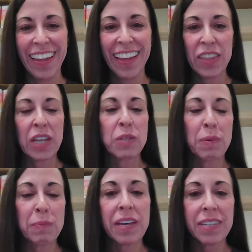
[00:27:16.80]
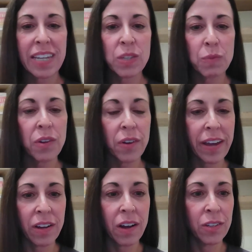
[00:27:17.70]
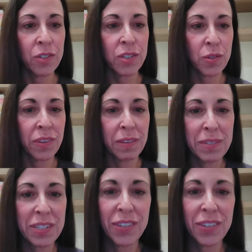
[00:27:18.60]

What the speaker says: That's because that's what their gynecologist told them to do.